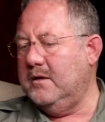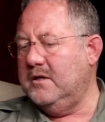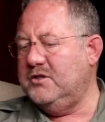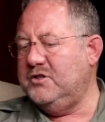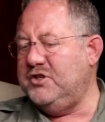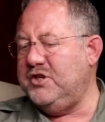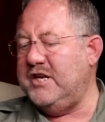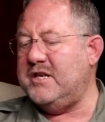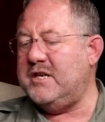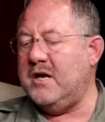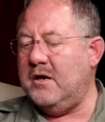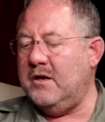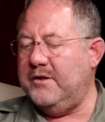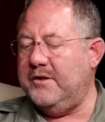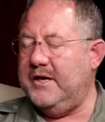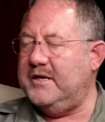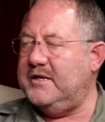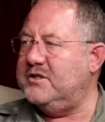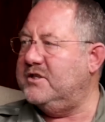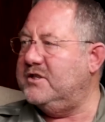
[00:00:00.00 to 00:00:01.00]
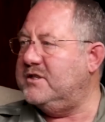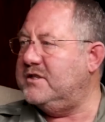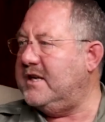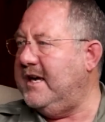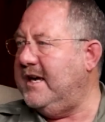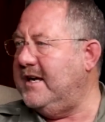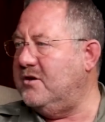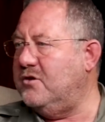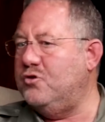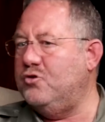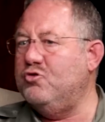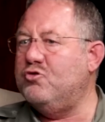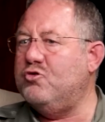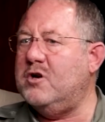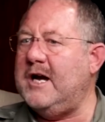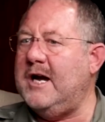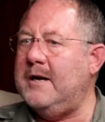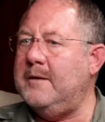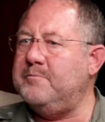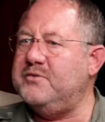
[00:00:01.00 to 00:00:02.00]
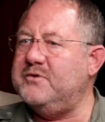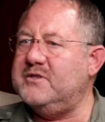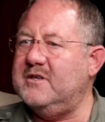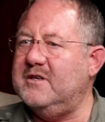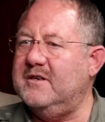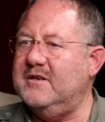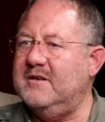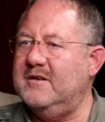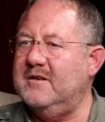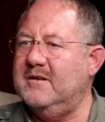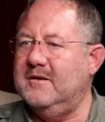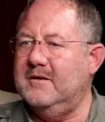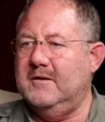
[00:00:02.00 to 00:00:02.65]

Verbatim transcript: cheetah that just had two cubs, and